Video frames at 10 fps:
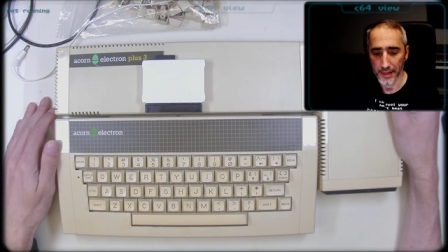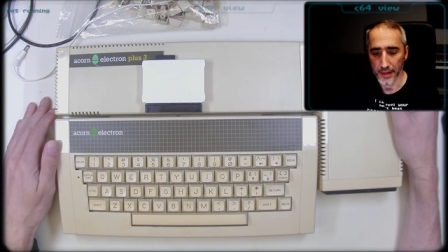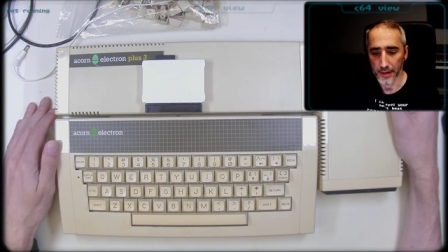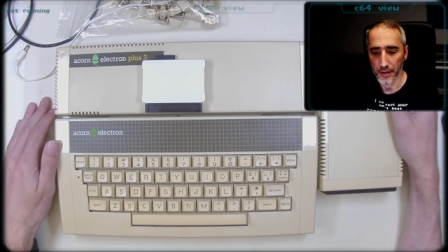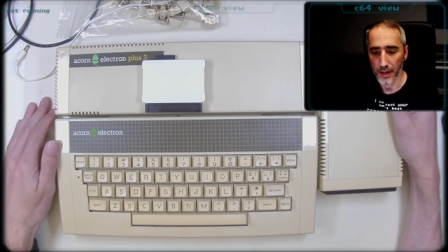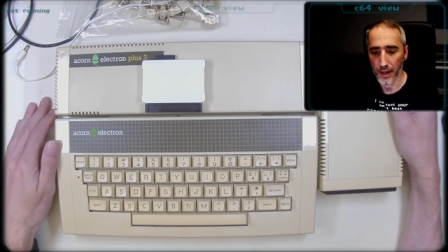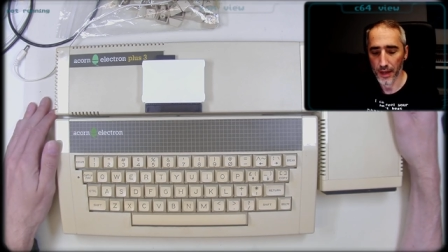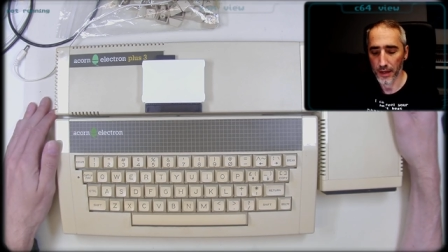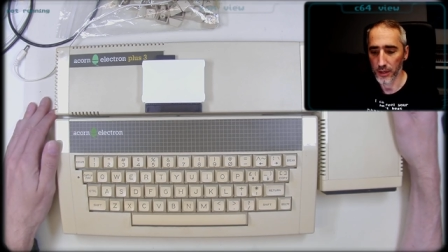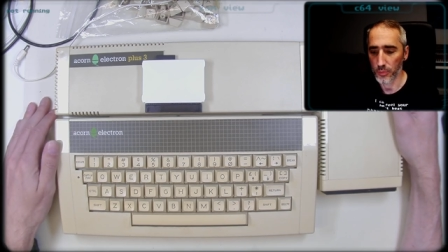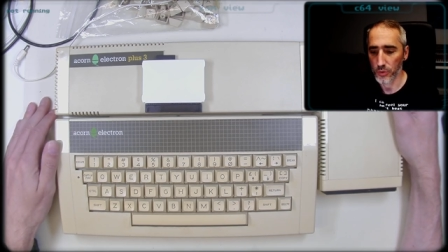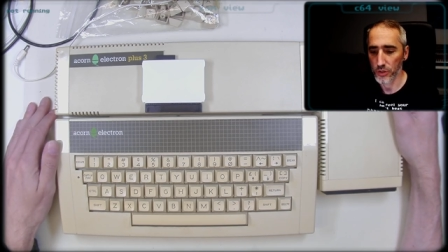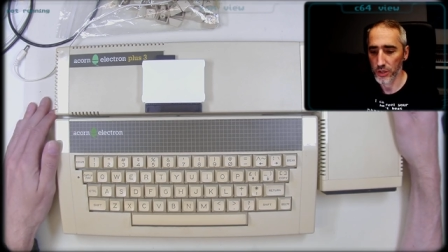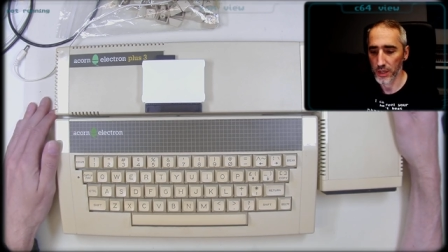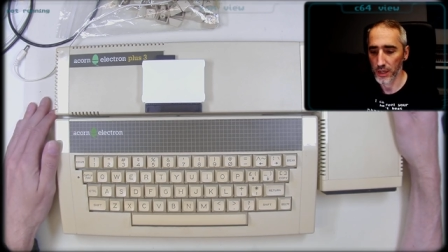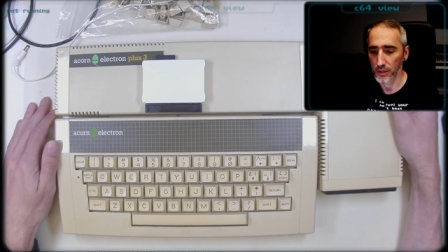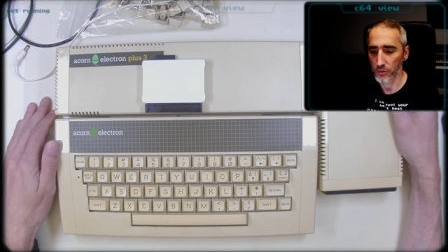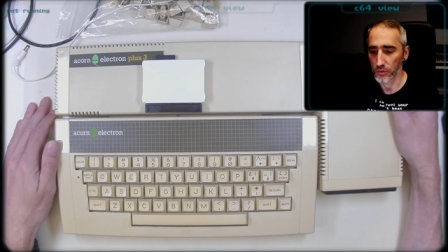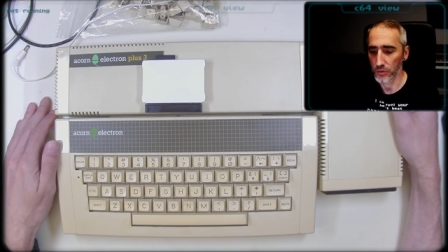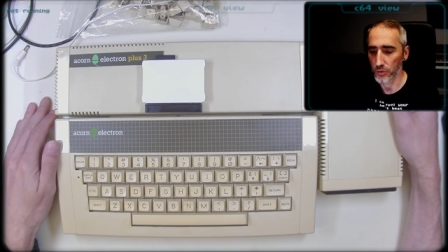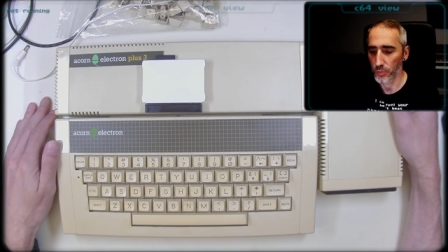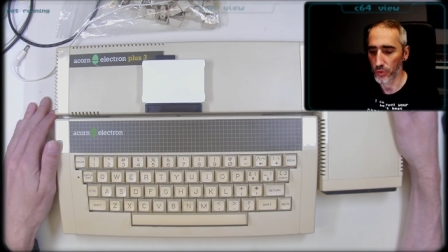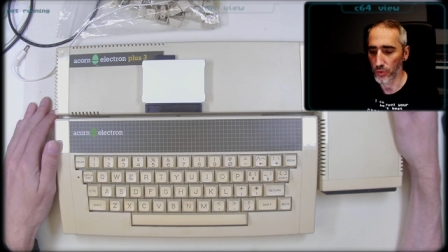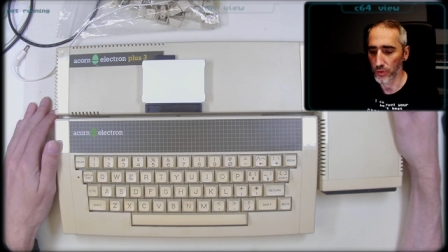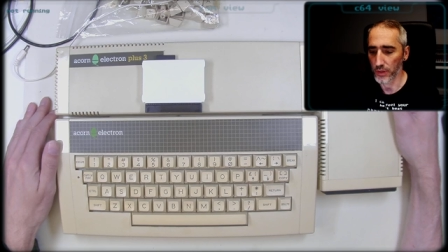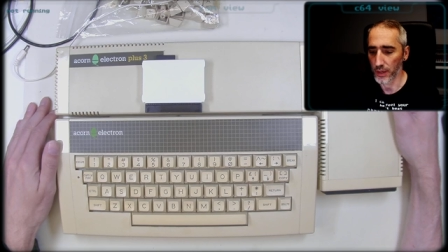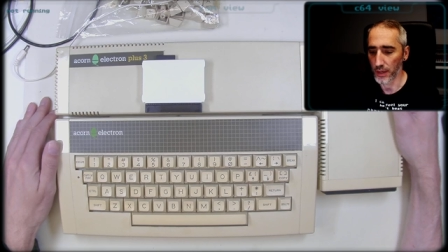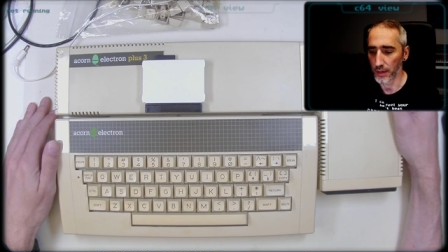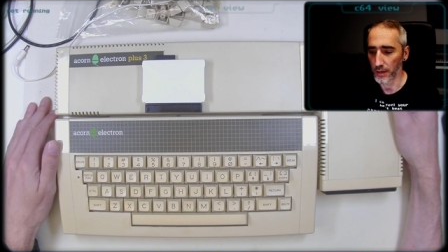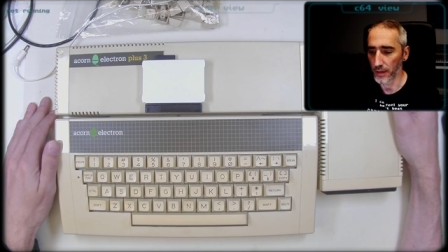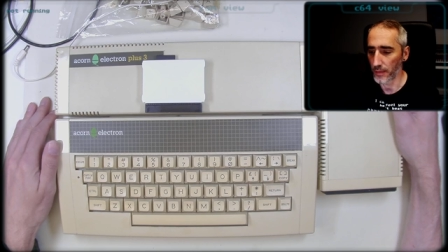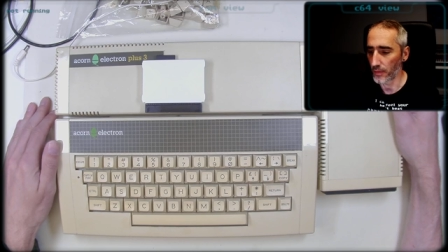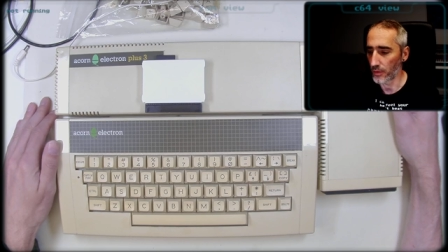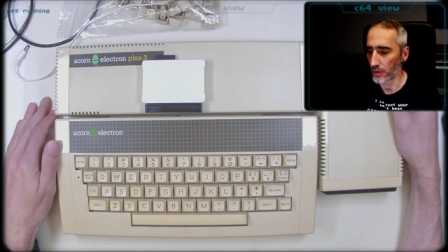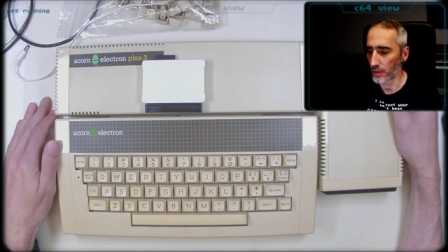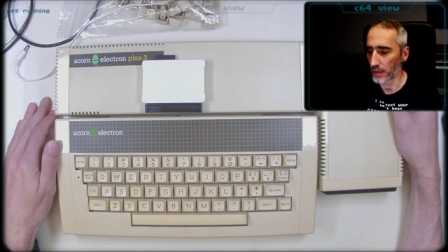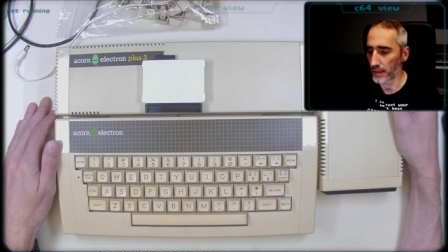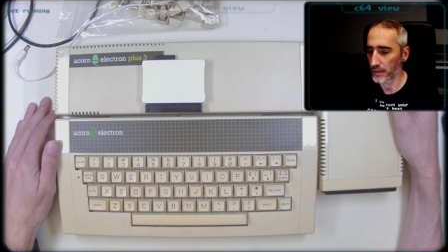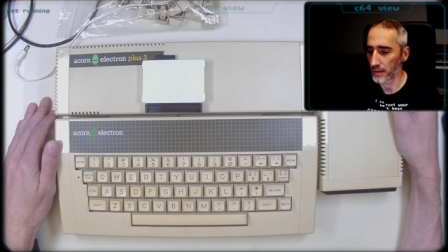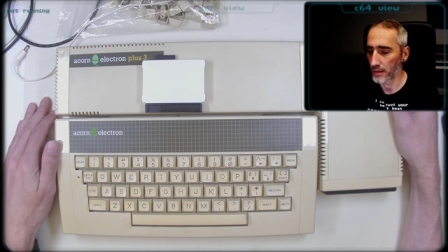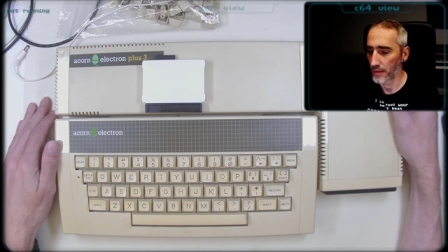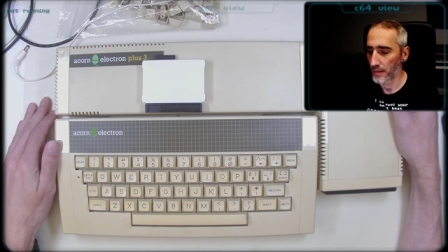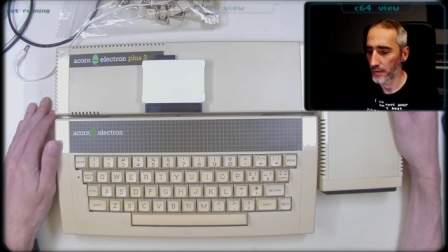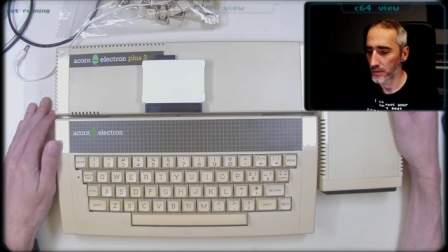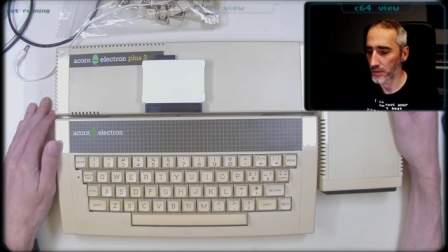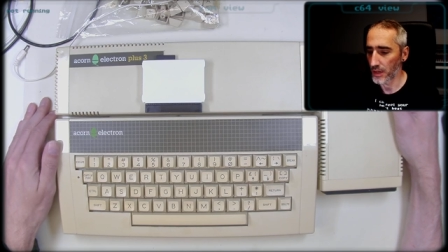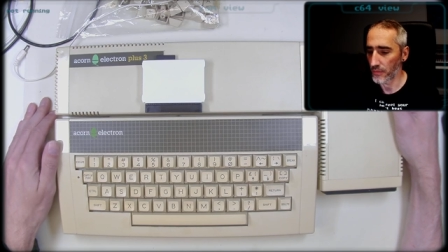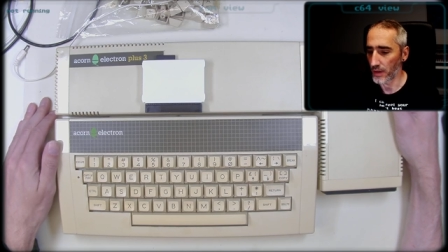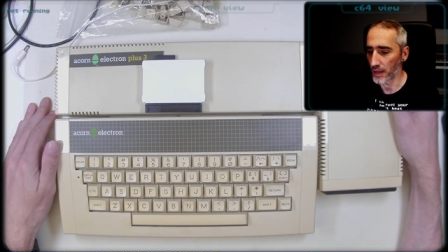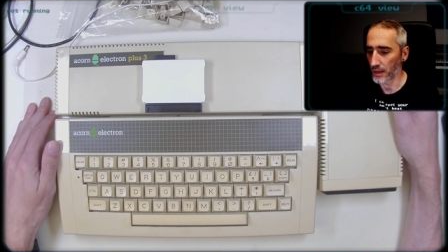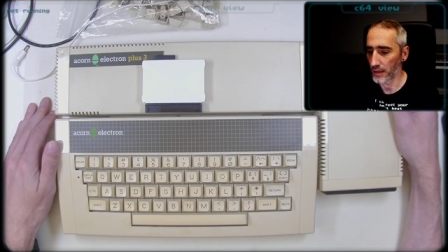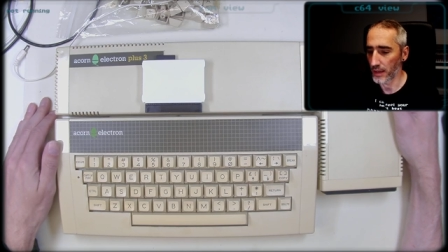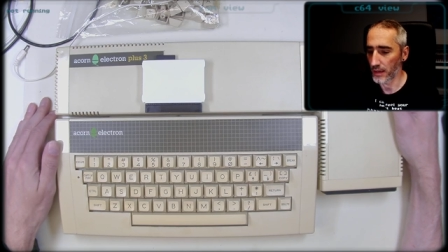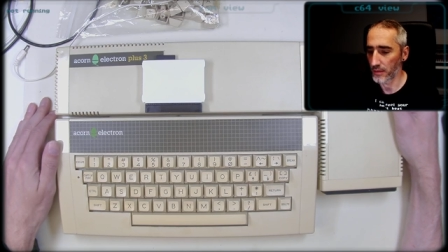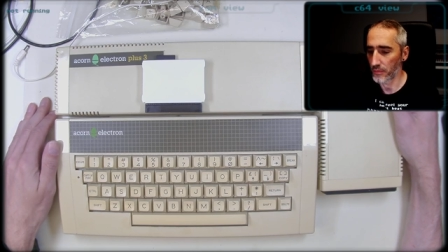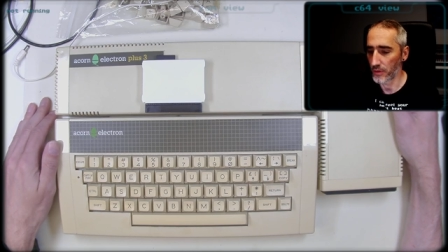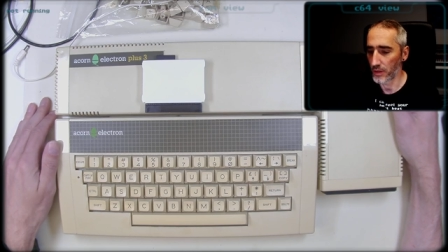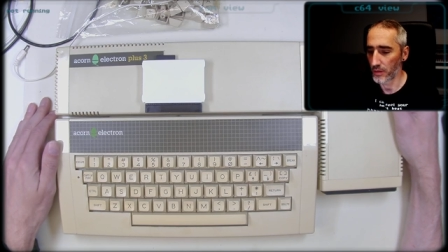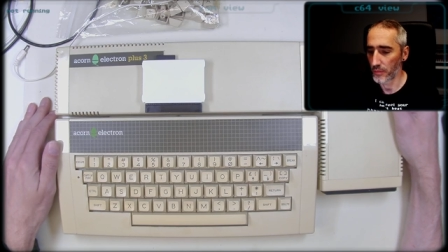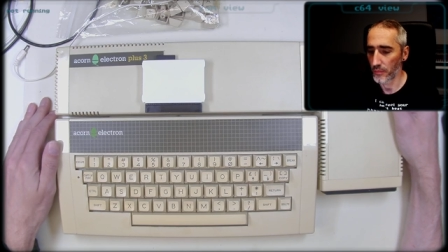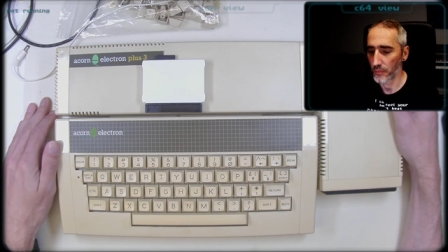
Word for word: Uh, I highly appreciate your support and uh, all that stuff I get will